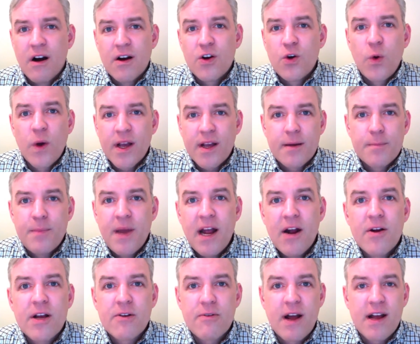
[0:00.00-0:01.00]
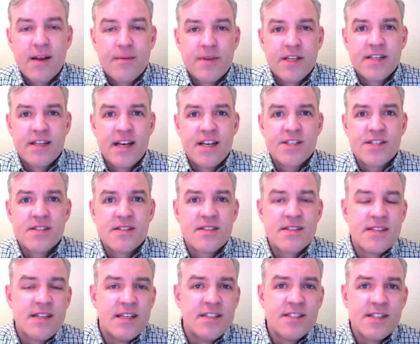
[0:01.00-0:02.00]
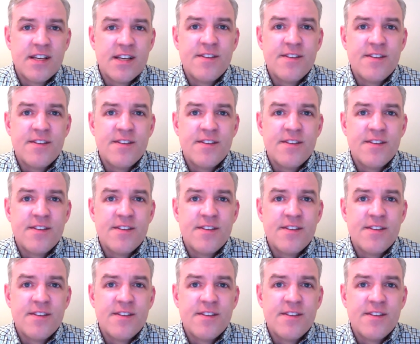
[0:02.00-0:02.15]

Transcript: quick pairing recommendations is